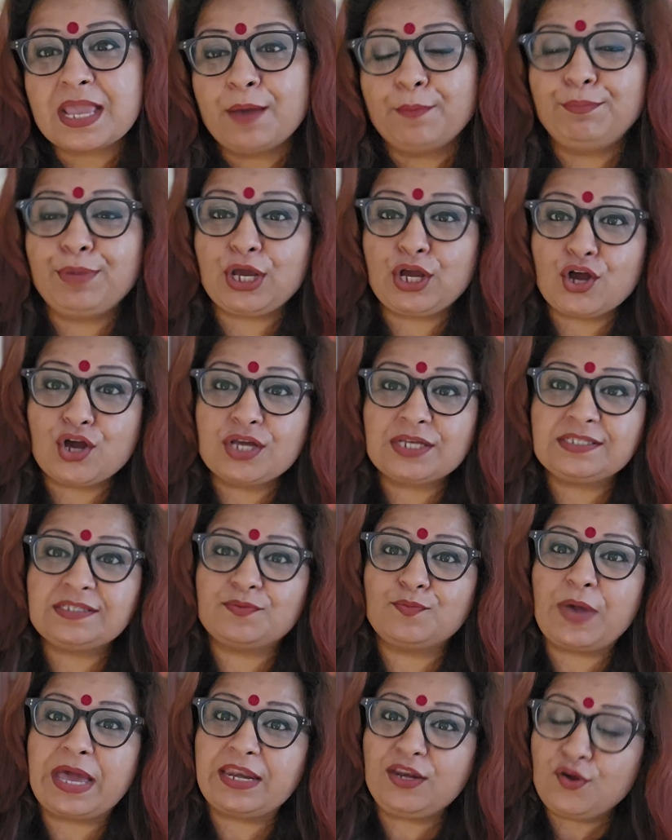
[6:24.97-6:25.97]
Because
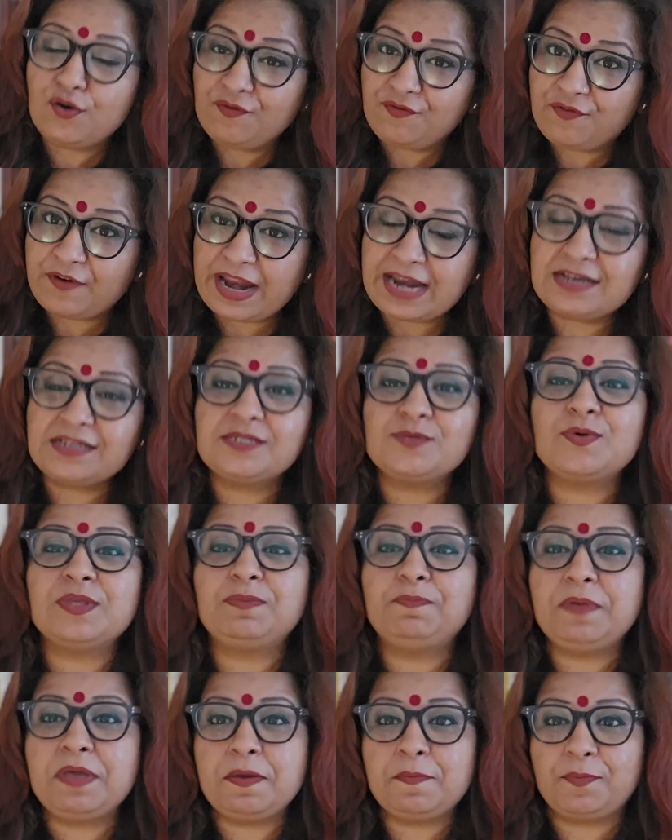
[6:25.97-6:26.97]
when you're friends
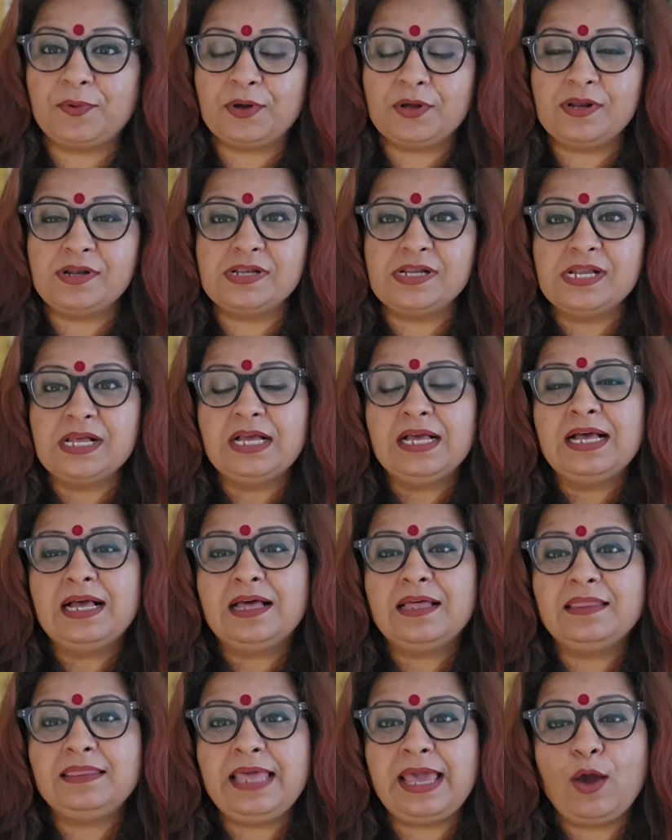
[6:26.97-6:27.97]
with people,
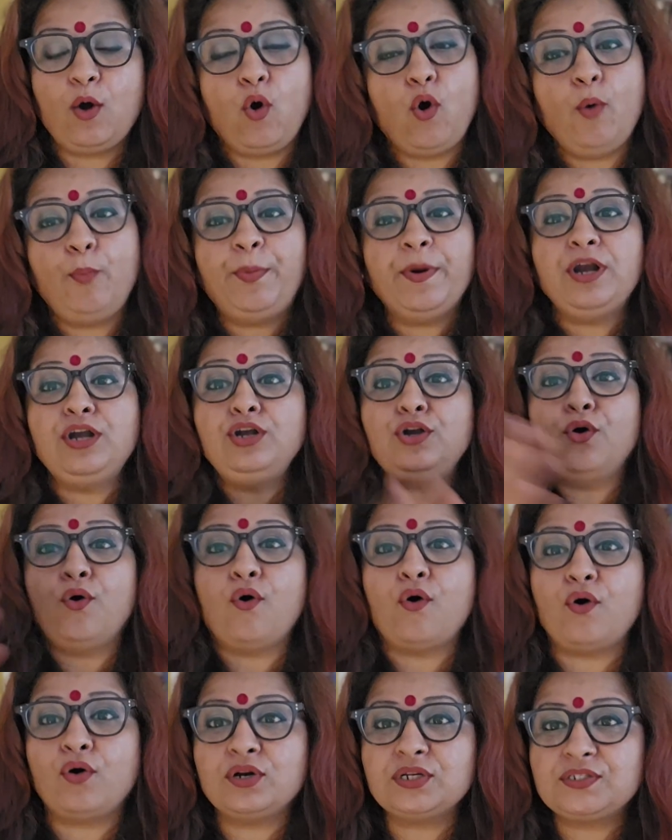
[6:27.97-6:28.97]
they open
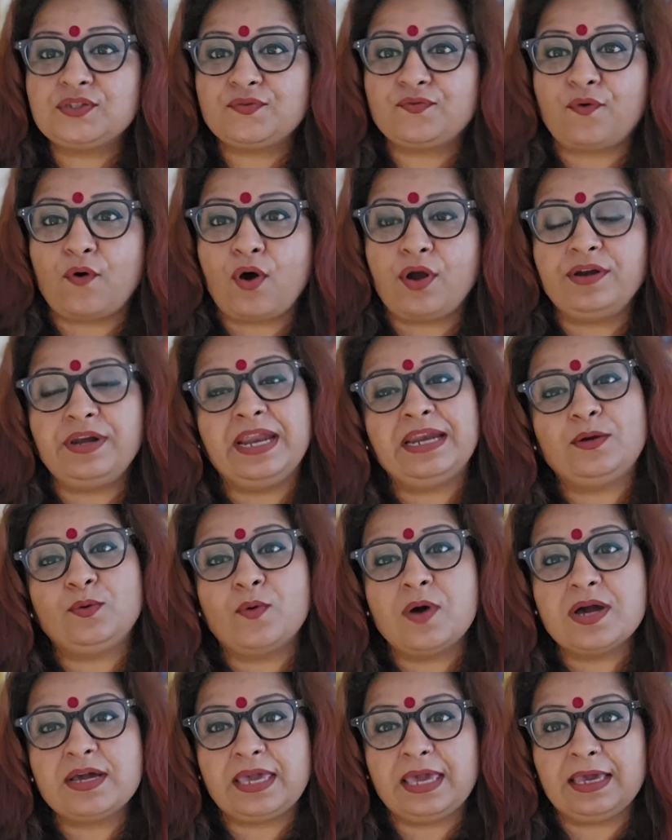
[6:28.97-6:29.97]
doors for
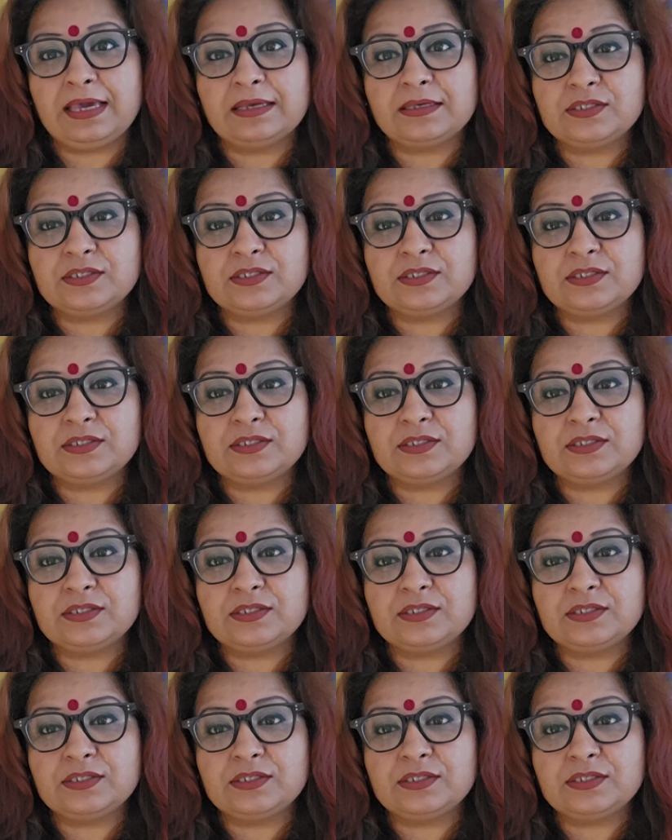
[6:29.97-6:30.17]
networking.